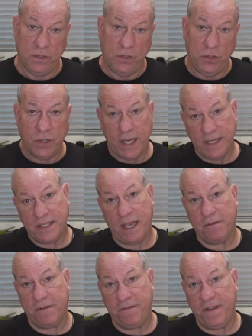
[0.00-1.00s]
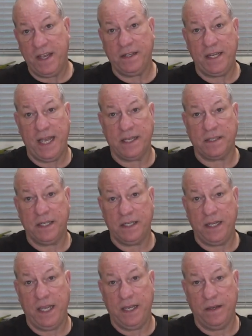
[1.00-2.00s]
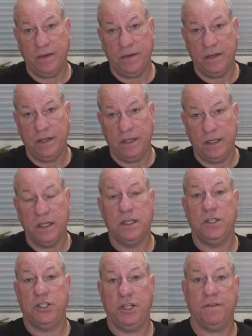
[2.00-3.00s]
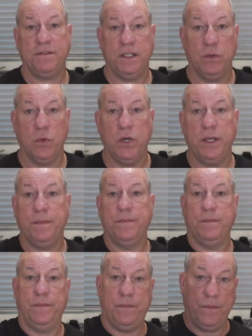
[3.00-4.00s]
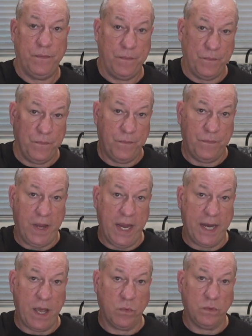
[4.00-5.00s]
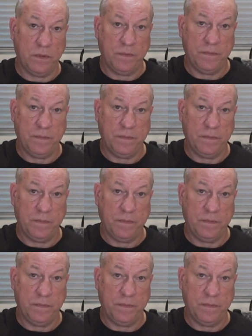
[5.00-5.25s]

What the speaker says: You guys have a fantastic day. Chef Leroy, and out.